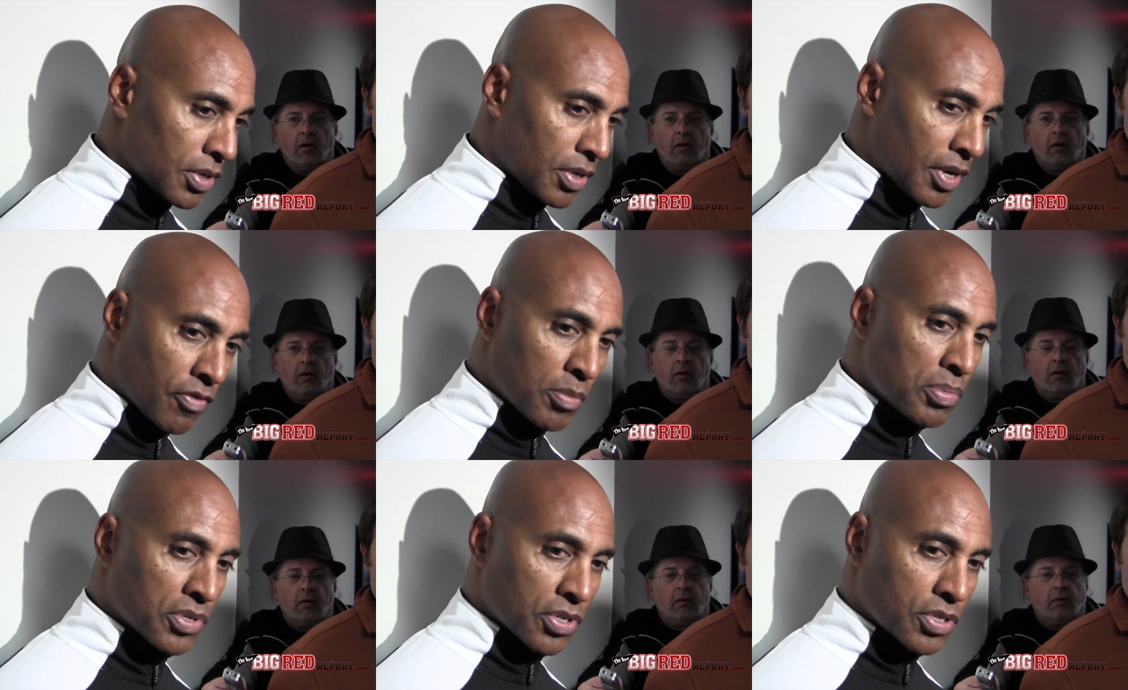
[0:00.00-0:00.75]
Speaker 1: you know, at every
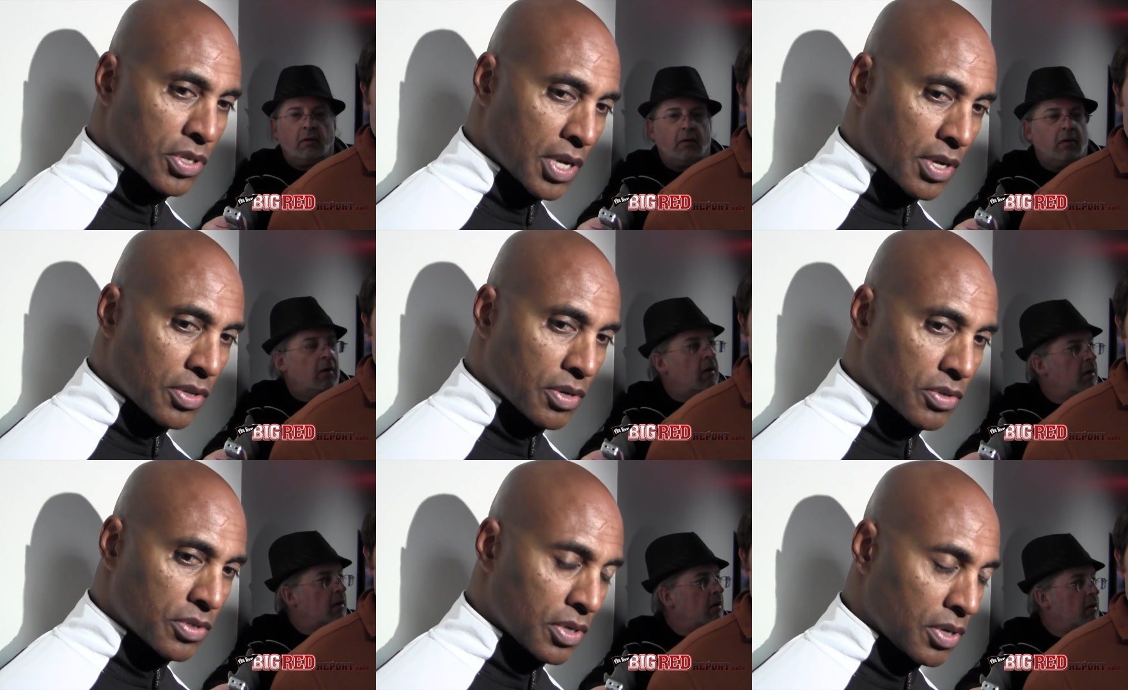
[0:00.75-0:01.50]
position out
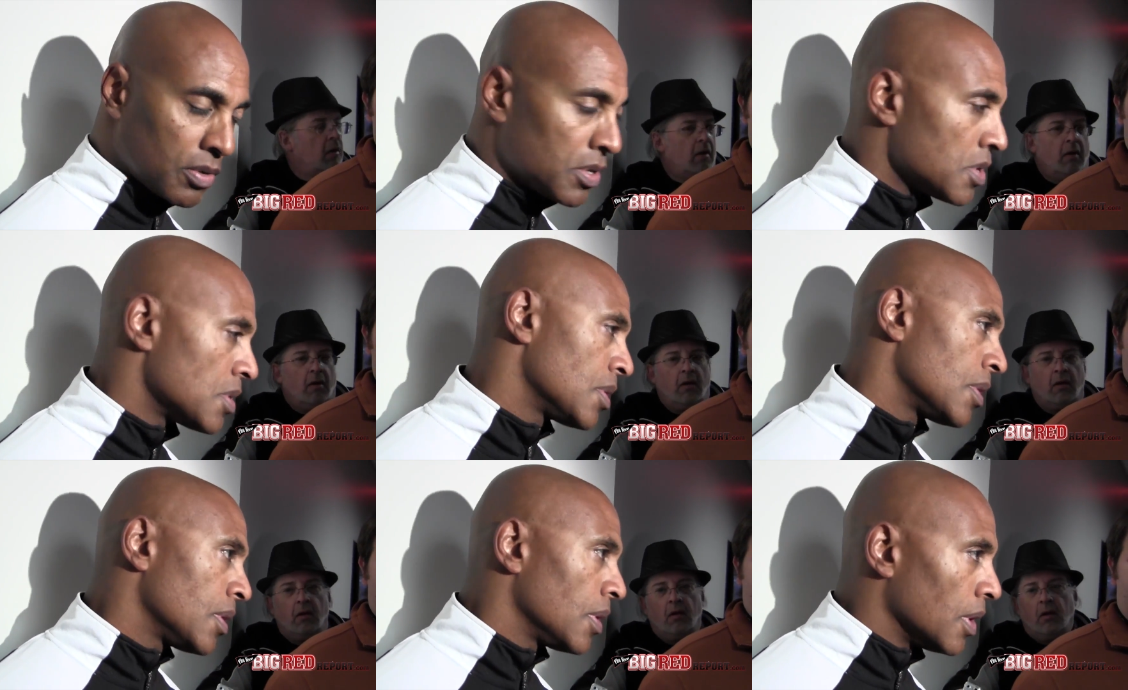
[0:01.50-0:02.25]
there. So,
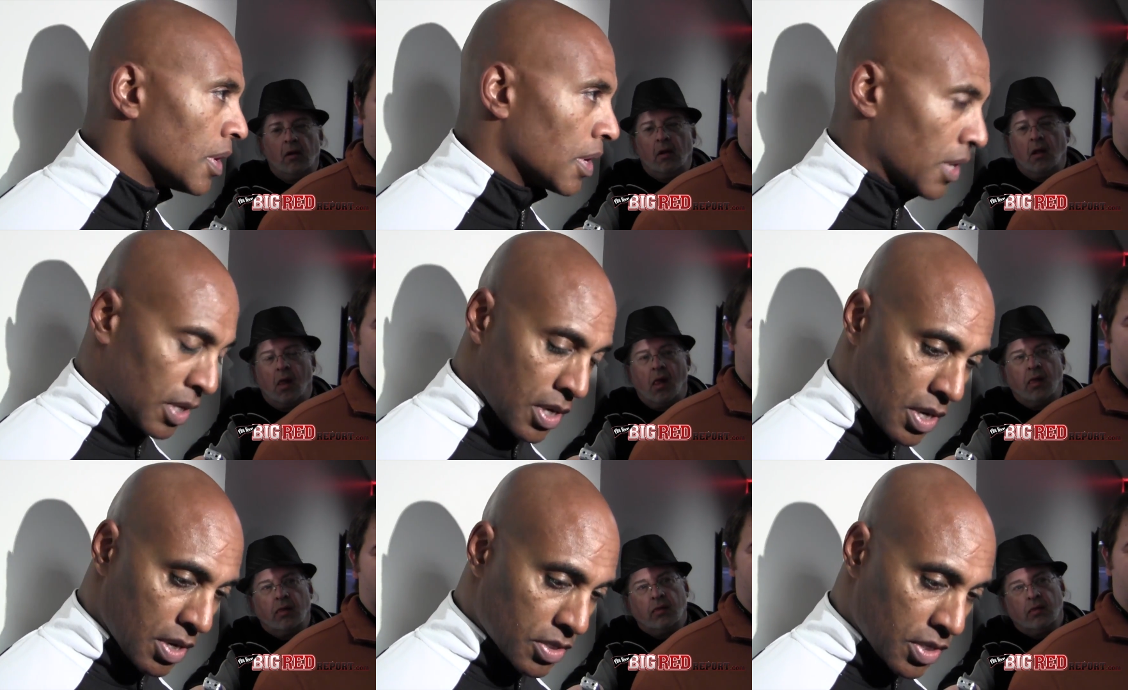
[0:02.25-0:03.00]

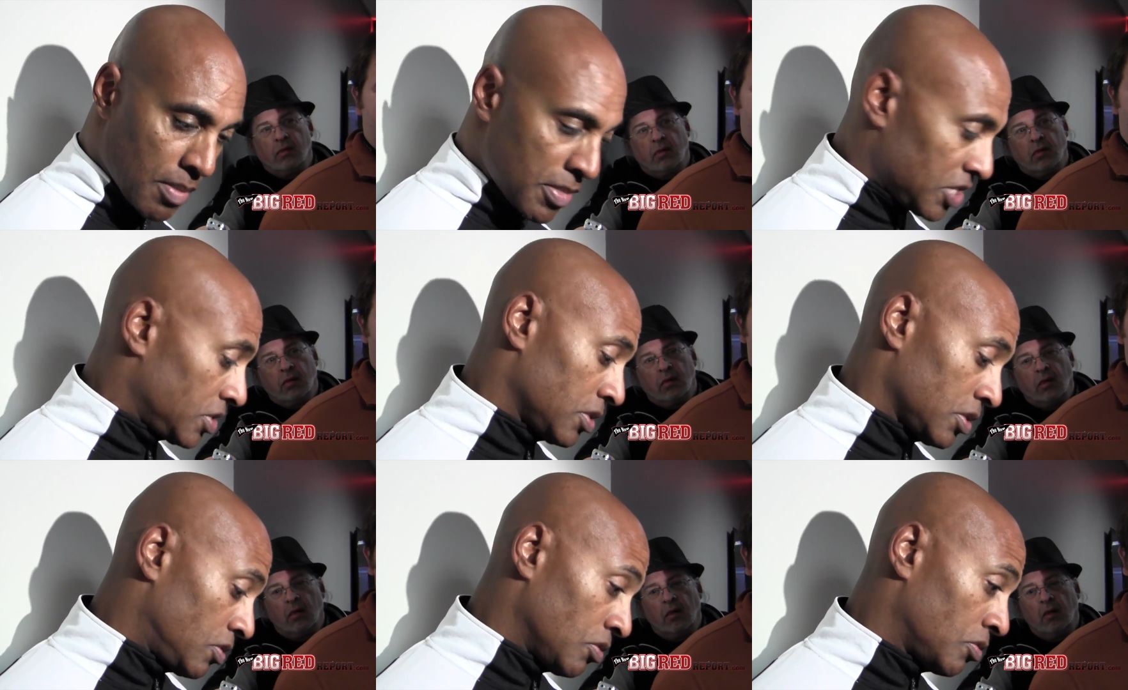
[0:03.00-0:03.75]
again, as I mentioned,
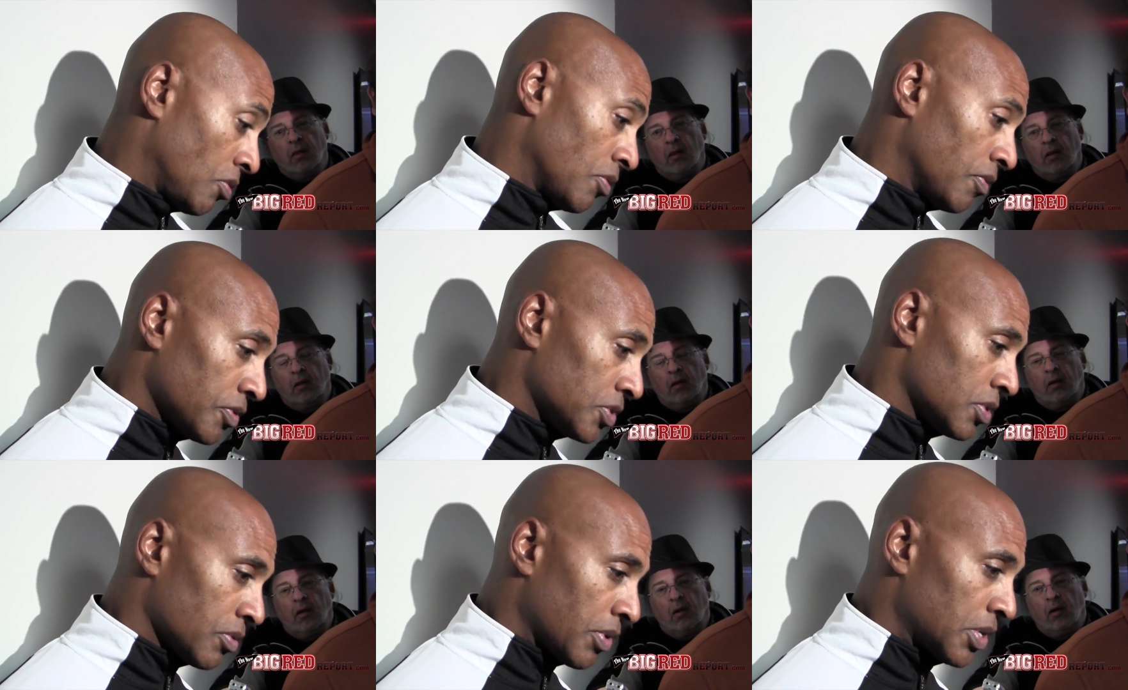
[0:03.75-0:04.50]
the two turnovers
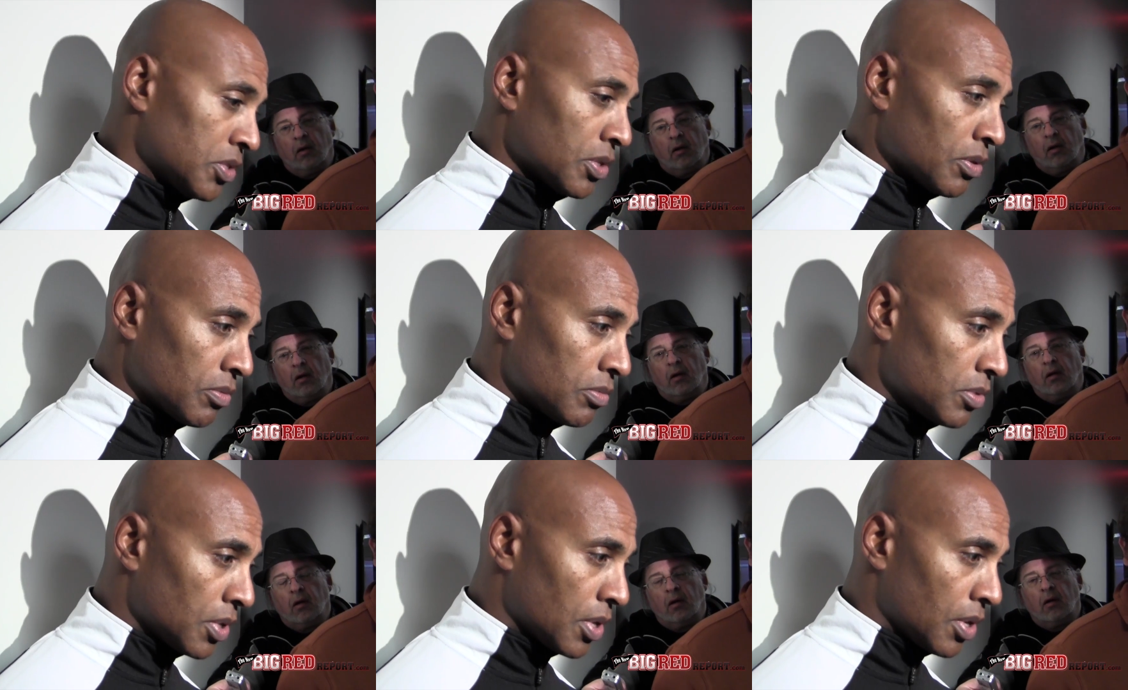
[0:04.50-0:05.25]
in the red zone,
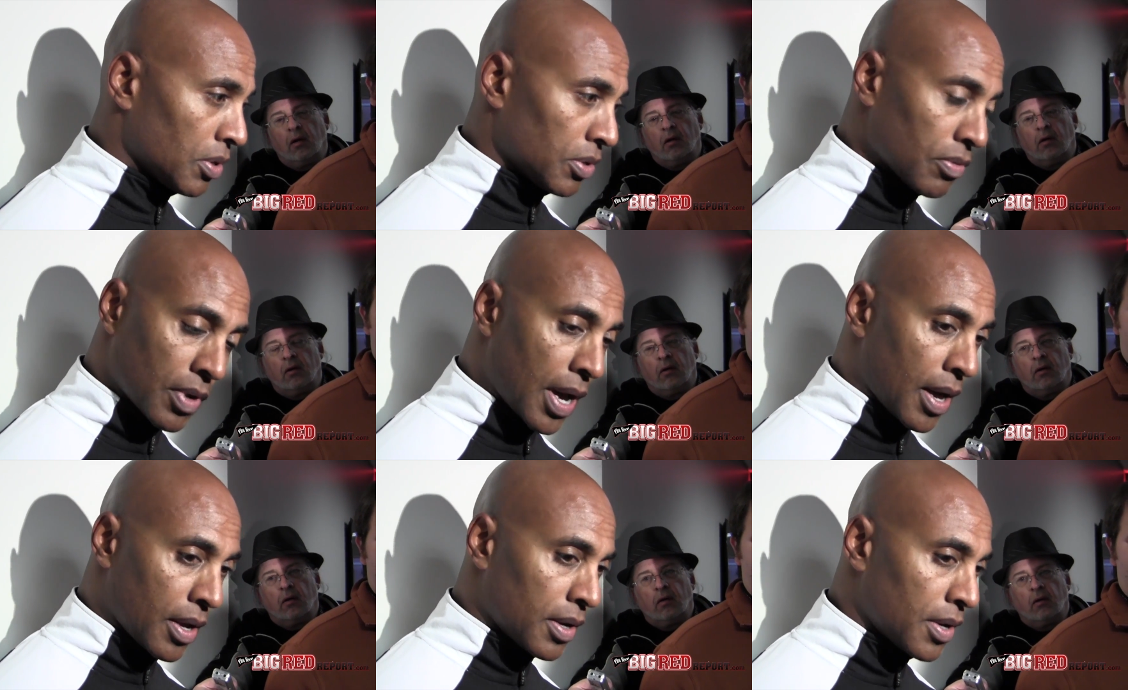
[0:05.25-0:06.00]
you know, you
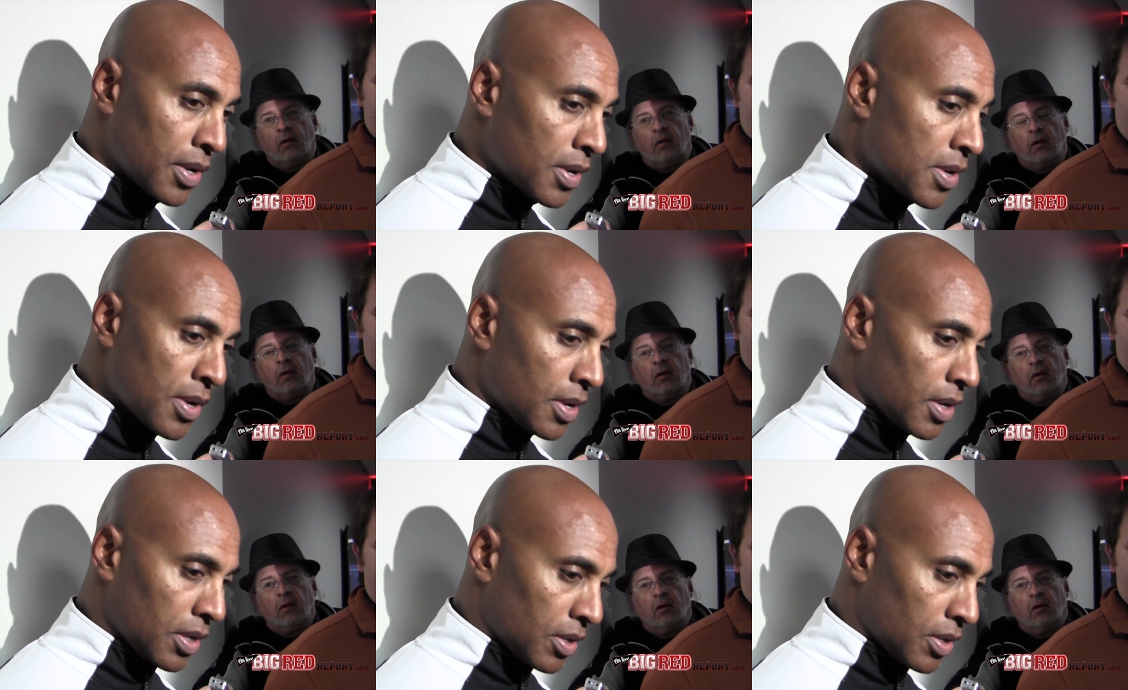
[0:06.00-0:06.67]
got to,